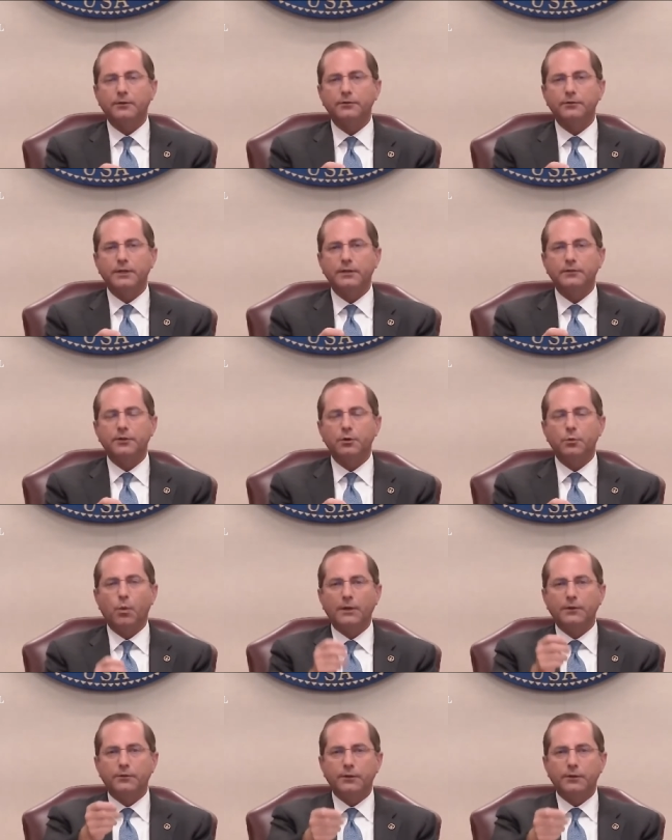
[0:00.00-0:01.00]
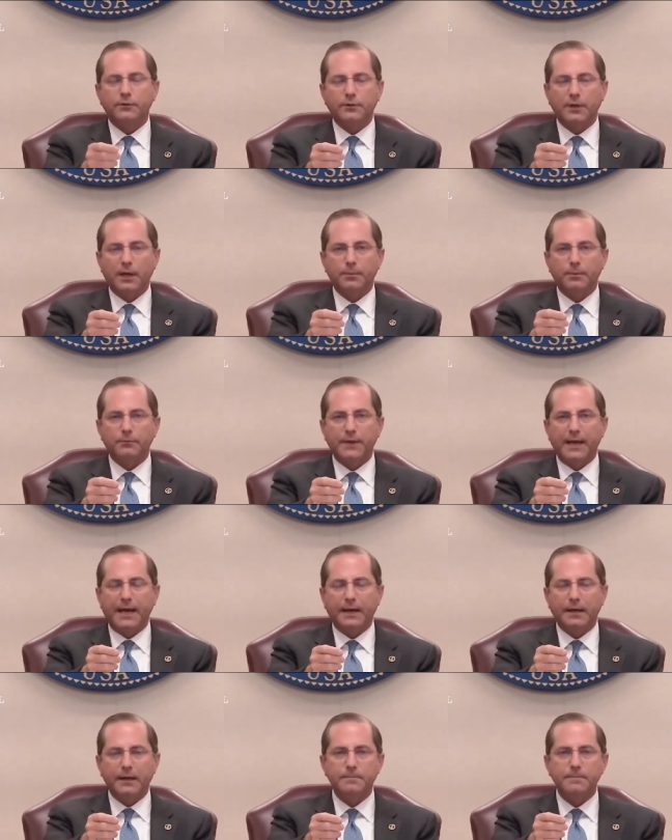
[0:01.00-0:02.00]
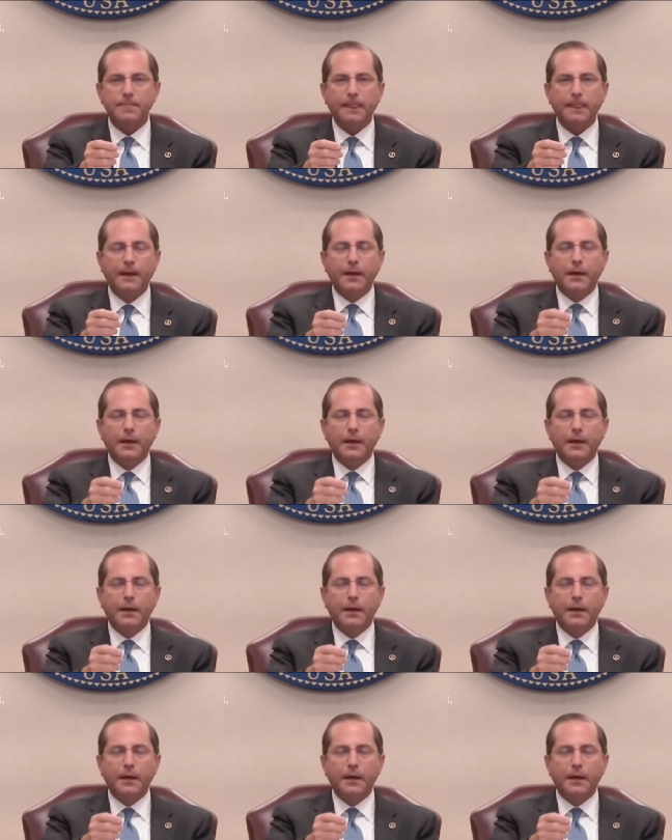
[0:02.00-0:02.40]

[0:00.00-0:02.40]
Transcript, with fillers: The CDC wants this type of data,